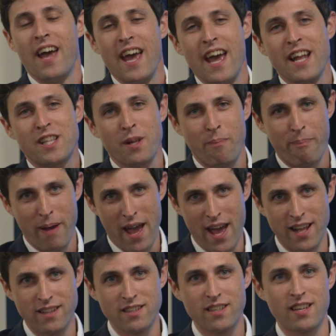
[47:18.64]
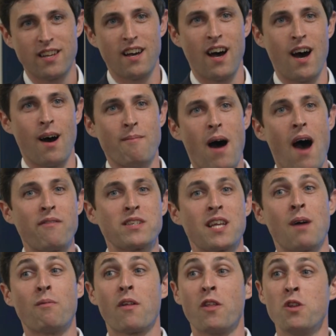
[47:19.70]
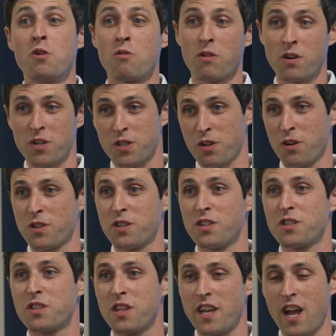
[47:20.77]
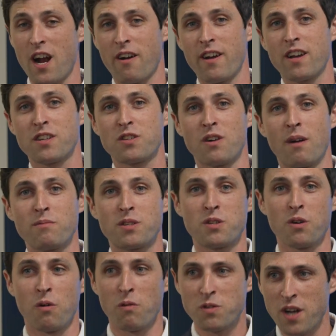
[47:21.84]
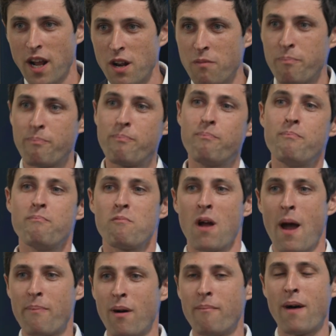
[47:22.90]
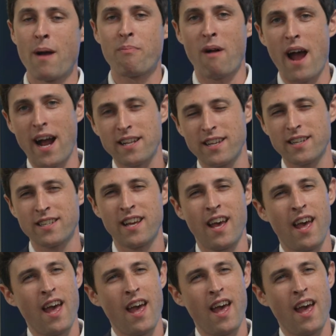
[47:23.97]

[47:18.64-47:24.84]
It depends. Obviously, I'm one of the newer surgeons to the area, so I'm still trying to ramp up my practice.